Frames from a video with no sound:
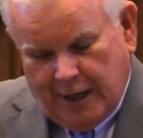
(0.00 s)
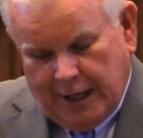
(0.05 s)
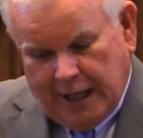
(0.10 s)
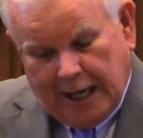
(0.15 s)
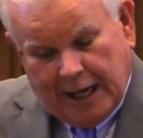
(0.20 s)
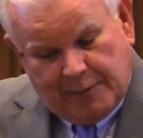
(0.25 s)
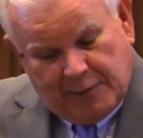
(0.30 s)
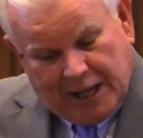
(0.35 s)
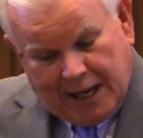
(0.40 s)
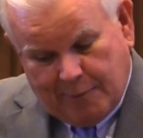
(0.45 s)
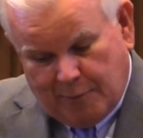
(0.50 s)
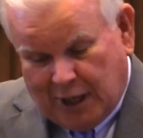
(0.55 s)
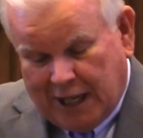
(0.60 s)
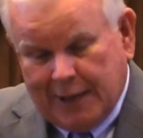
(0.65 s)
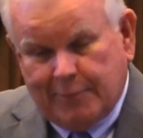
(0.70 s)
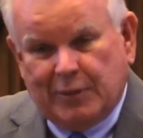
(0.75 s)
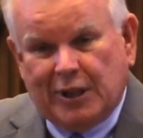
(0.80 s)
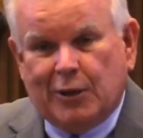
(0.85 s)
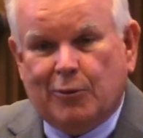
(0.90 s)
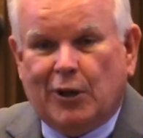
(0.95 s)
that
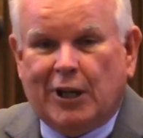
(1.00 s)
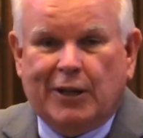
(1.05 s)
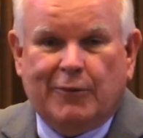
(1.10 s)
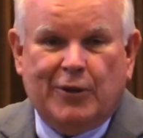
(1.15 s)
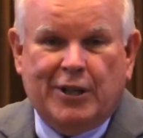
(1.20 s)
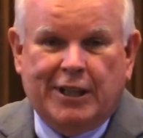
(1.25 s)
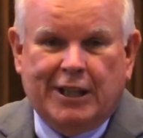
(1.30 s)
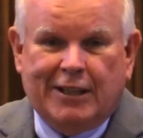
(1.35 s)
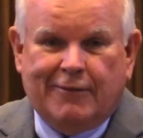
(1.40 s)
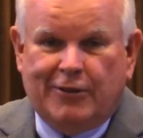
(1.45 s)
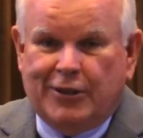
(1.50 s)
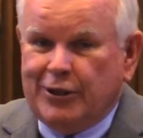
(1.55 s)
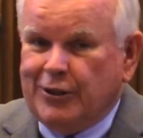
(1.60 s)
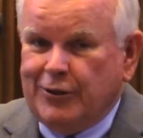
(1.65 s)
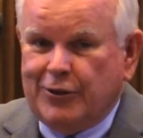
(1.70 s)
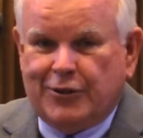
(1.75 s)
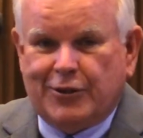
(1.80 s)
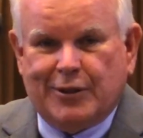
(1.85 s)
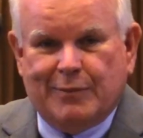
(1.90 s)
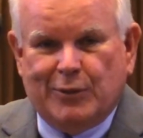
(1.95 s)
might be why we never
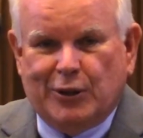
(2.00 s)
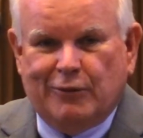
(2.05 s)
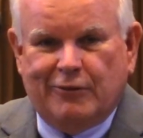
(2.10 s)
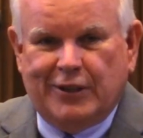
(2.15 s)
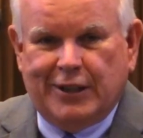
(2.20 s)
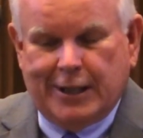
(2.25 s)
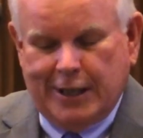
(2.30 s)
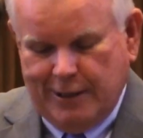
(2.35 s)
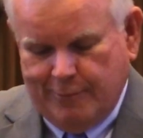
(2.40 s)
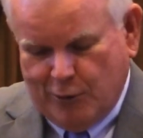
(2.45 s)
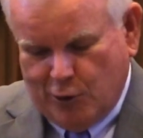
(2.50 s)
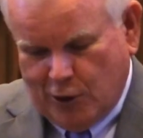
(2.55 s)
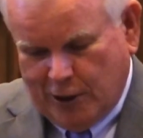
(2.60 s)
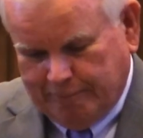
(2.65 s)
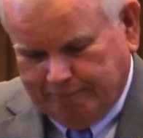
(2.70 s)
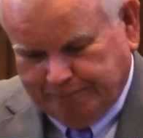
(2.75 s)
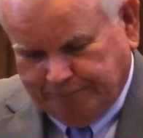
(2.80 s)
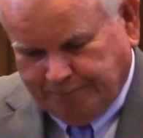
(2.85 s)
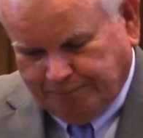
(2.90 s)
use the movie anymore.